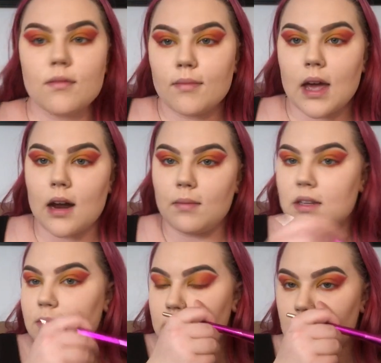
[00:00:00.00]
It kind of
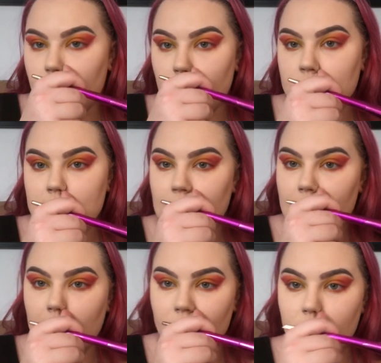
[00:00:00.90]
makes my cheekbones
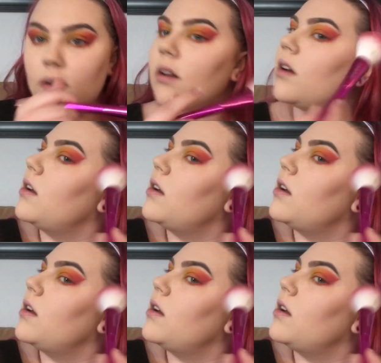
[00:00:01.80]
stand out.